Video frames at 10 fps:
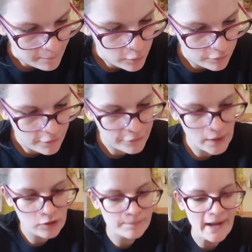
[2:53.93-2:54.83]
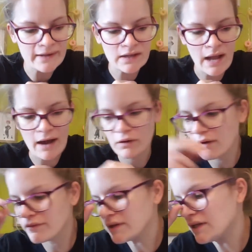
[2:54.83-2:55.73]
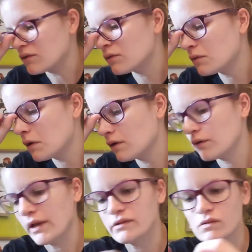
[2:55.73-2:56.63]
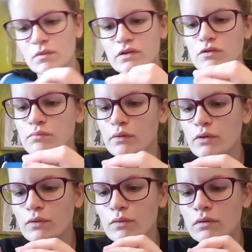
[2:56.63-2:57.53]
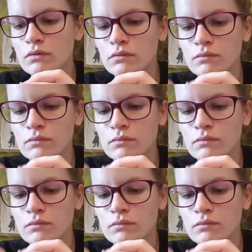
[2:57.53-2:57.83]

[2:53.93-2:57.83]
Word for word: and pull the threader back out of the needle. Okay, so I'm gonna do blue.